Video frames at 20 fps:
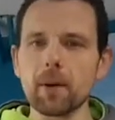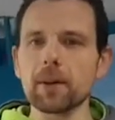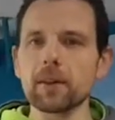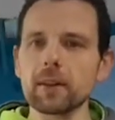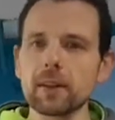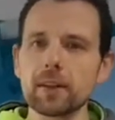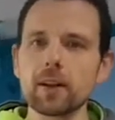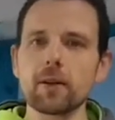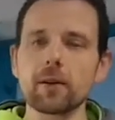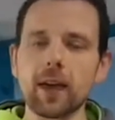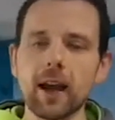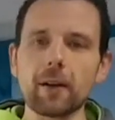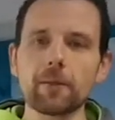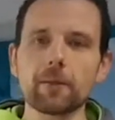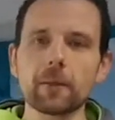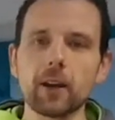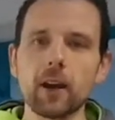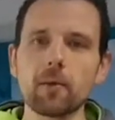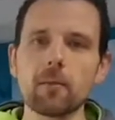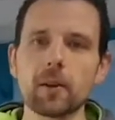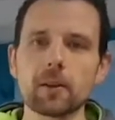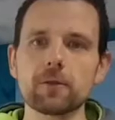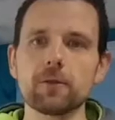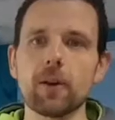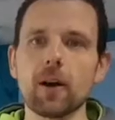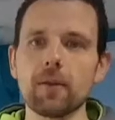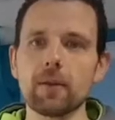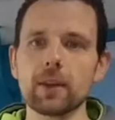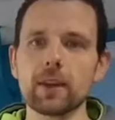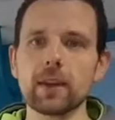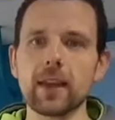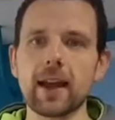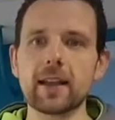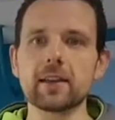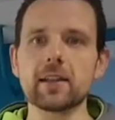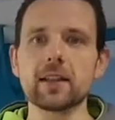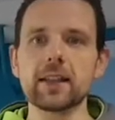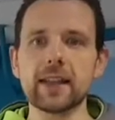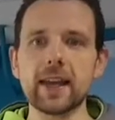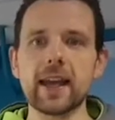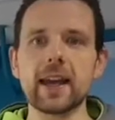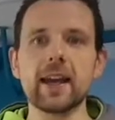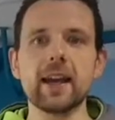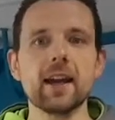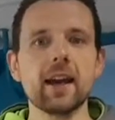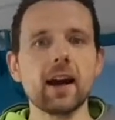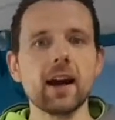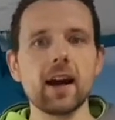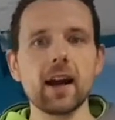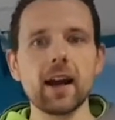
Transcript: but you don't have to go much further than that to get